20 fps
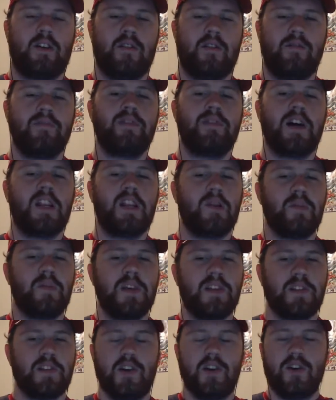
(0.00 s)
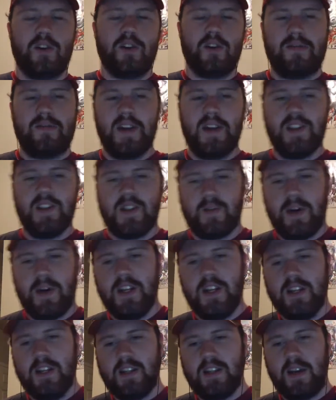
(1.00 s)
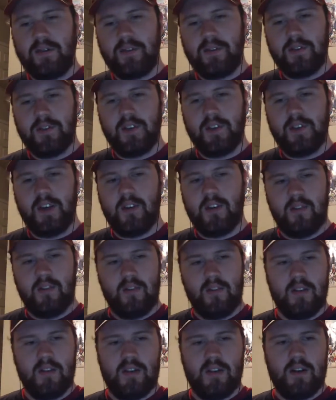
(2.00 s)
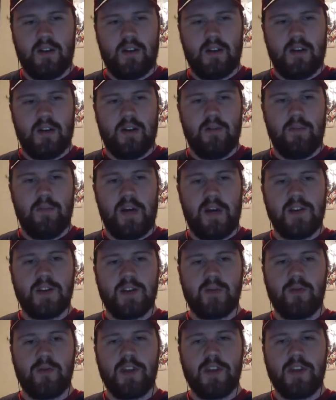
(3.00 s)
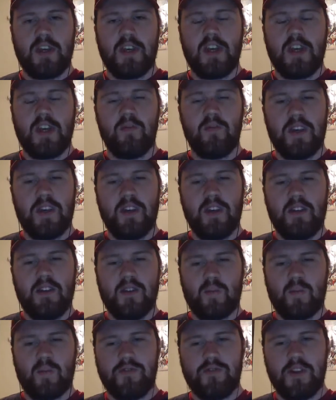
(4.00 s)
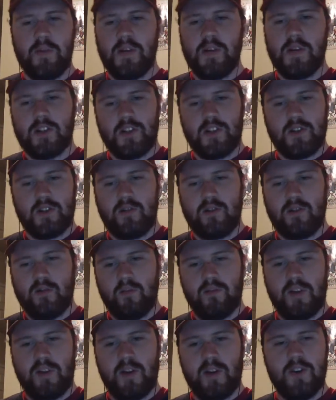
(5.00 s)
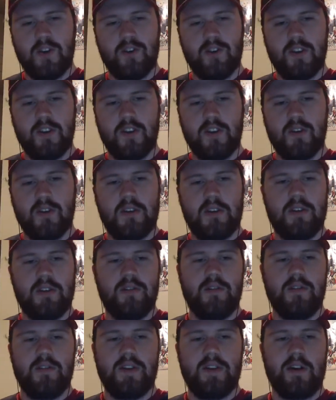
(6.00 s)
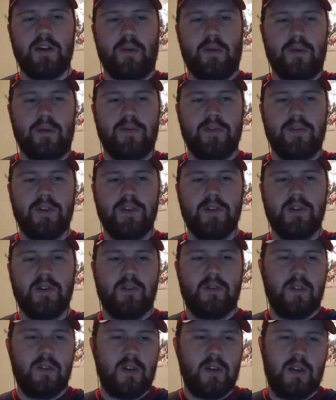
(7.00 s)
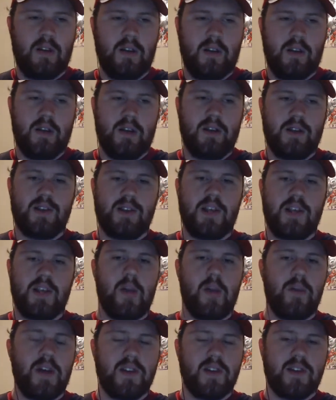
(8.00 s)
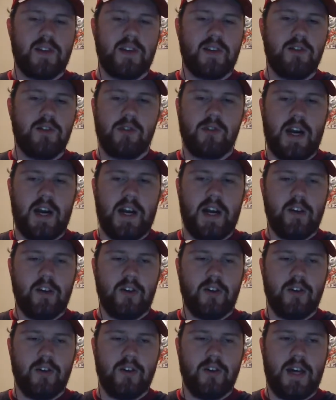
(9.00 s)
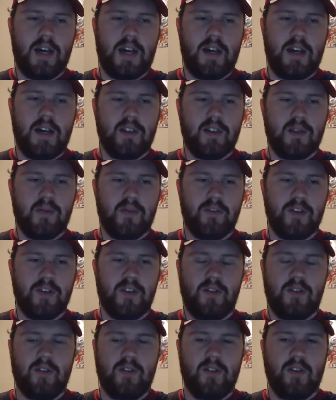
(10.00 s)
Venom isn't going to fight Spidey indefinitely. By this point, Kingpin is pretty much primarily a Daredevil villain. Sandman is still kind of a good guy at this point.